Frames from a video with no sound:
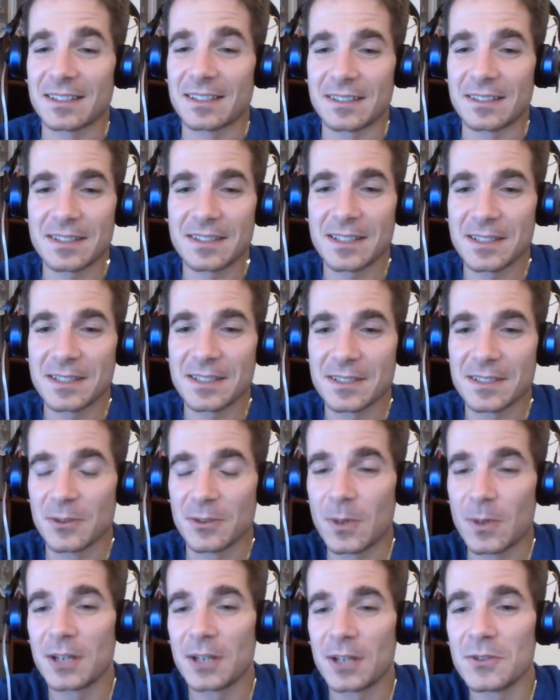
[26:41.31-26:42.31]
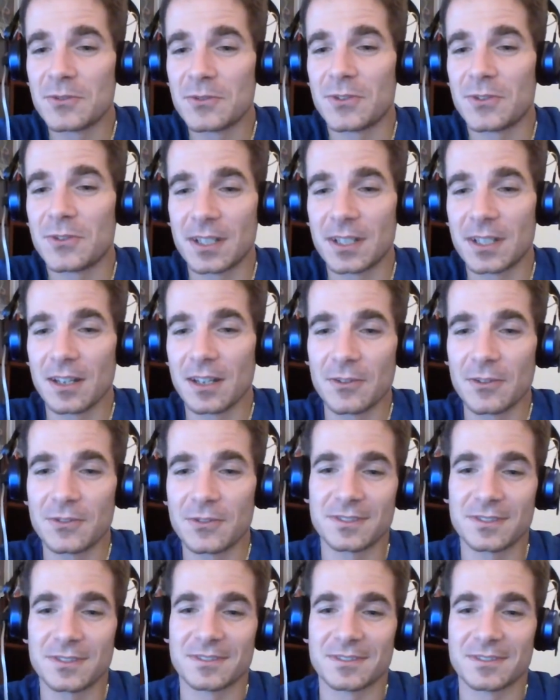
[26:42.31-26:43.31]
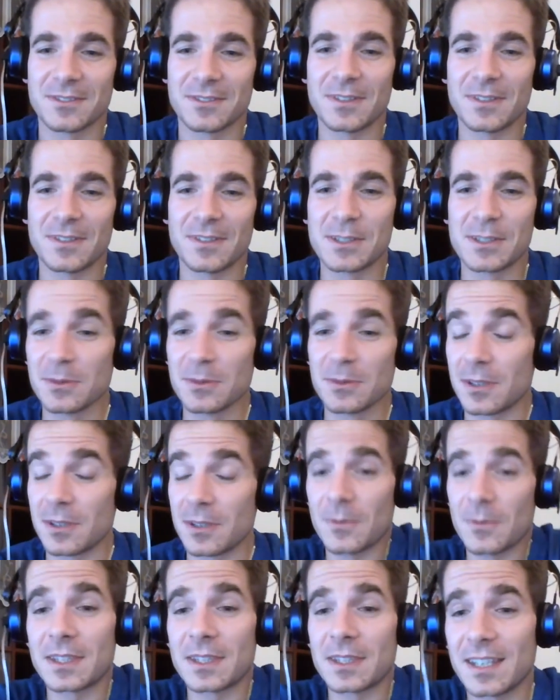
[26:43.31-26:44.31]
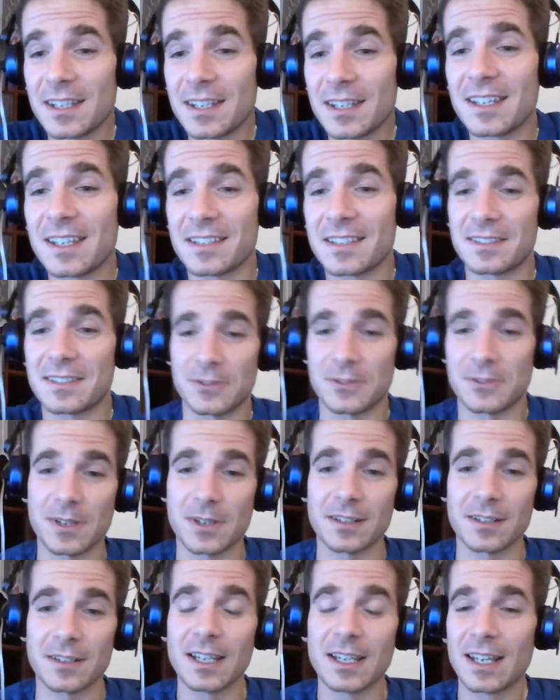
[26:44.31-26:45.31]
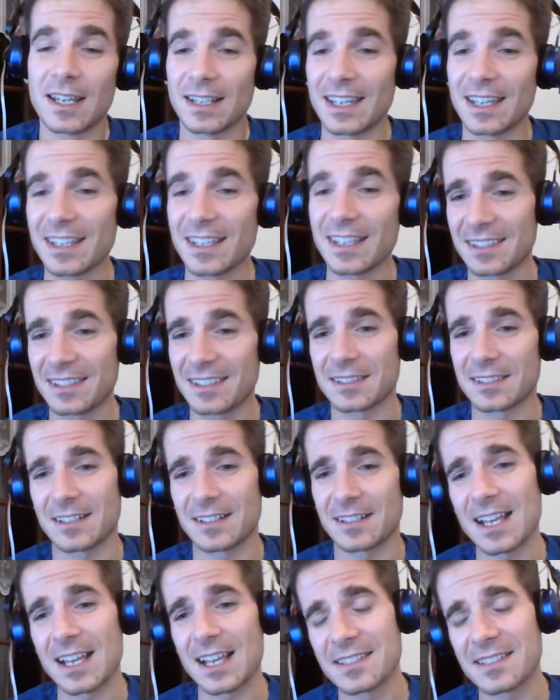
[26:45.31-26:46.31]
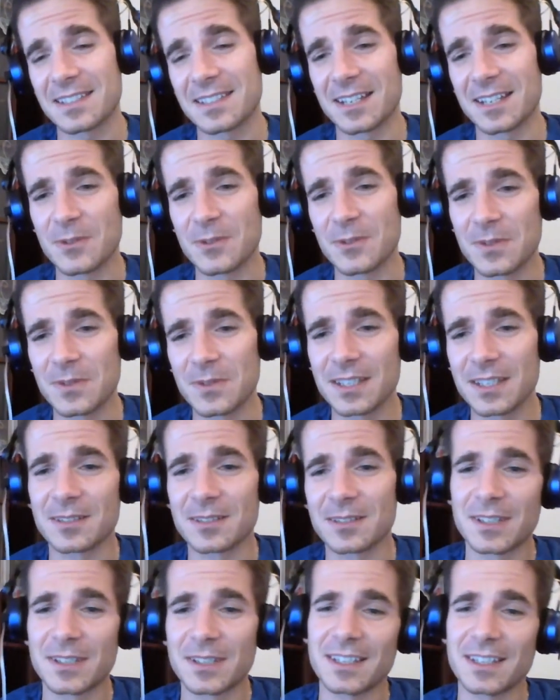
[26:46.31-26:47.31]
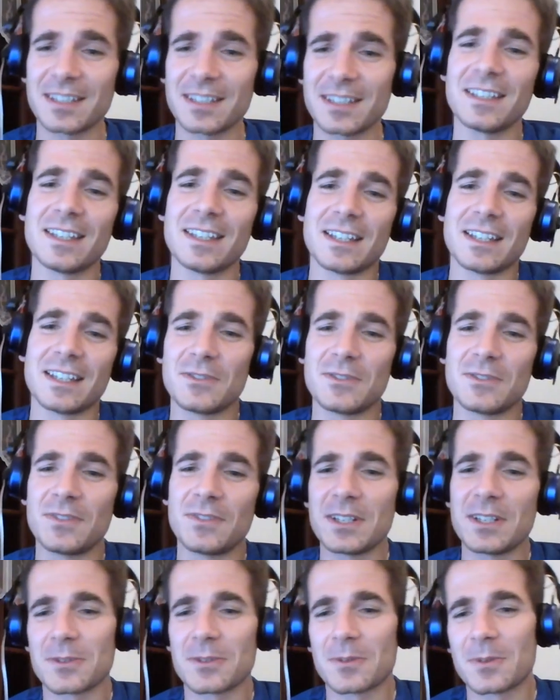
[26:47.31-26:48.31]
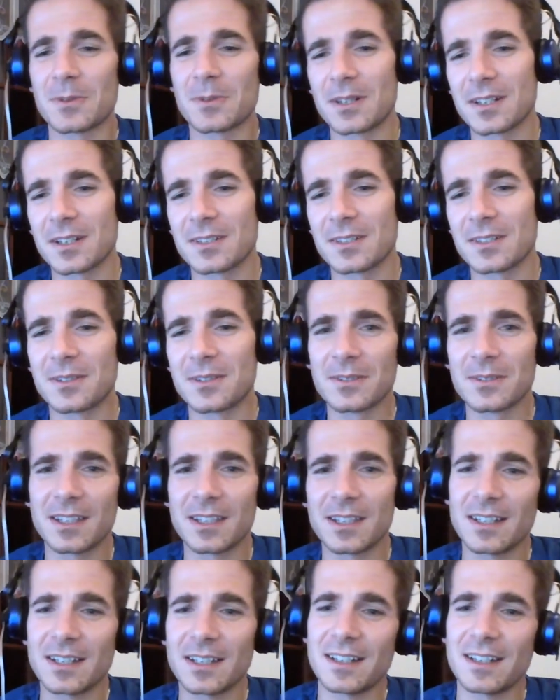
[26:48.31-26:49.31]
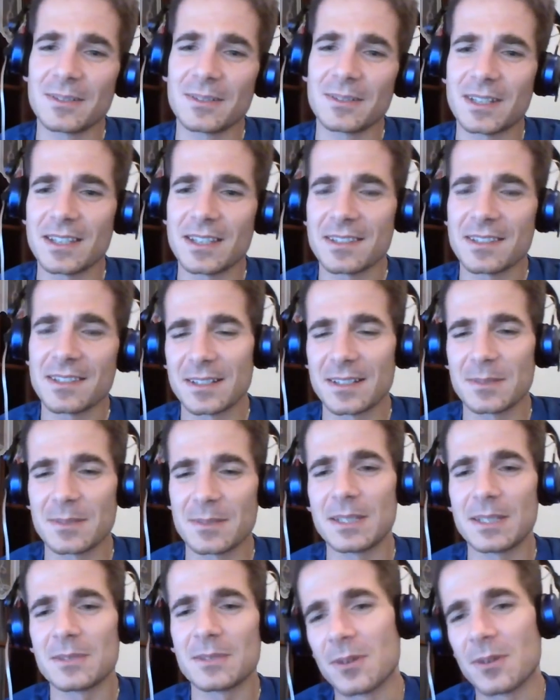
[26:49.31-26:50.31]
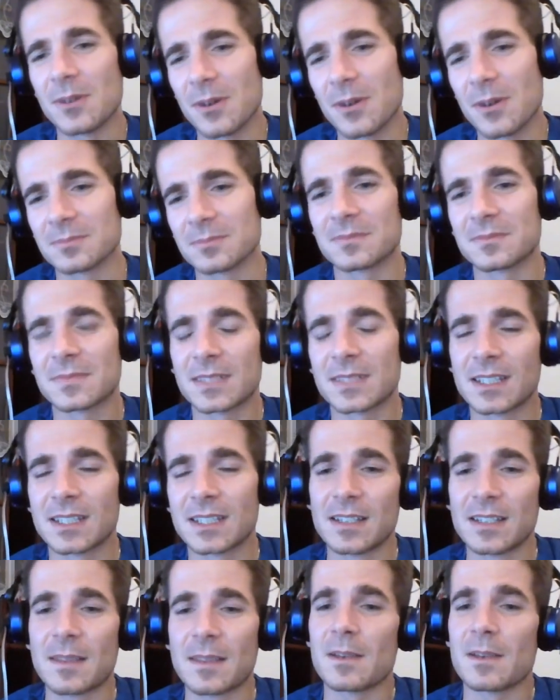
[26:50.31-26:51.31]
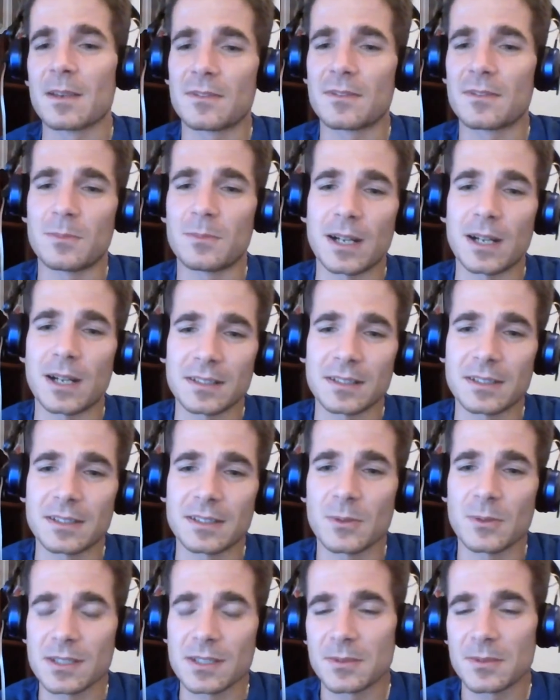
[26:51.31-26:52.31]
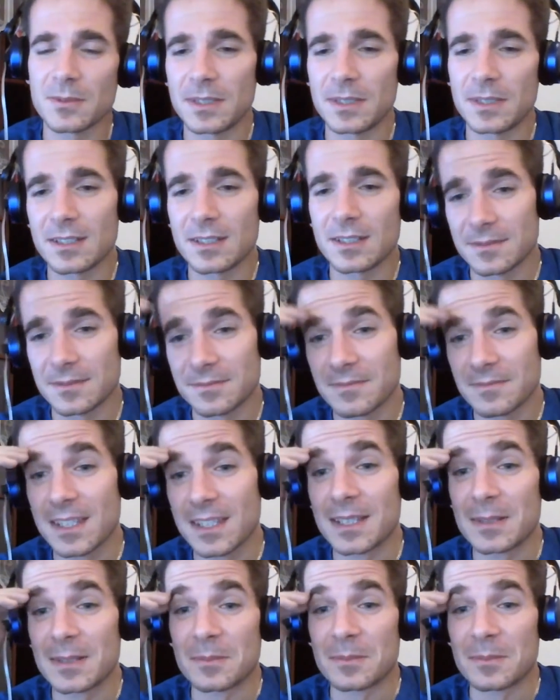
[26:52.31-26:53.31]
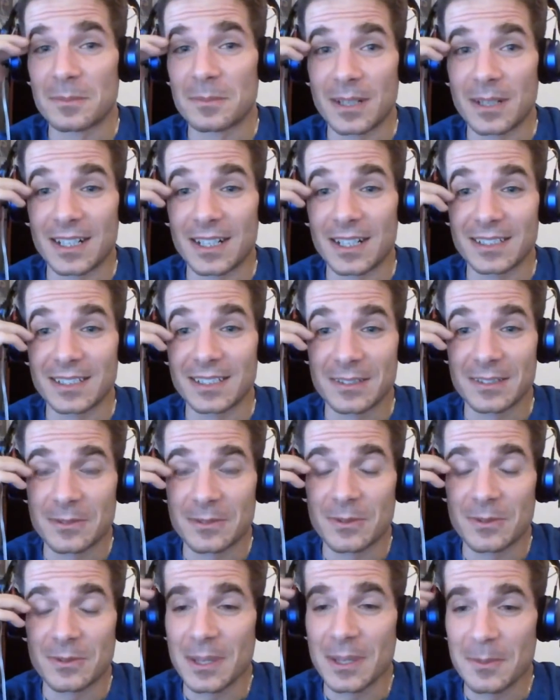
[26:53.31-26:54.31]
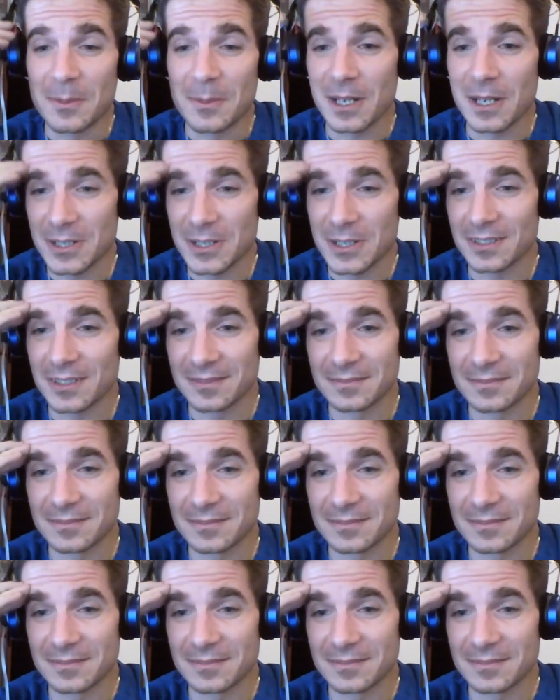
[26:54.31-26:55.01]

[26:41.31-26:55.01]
This is where you fall in love with Zouk or with any dance in general. Like classes every week, okay, you finish your work, you go there, you dance a little bit, you go home. You have party once a week, but to get a passion.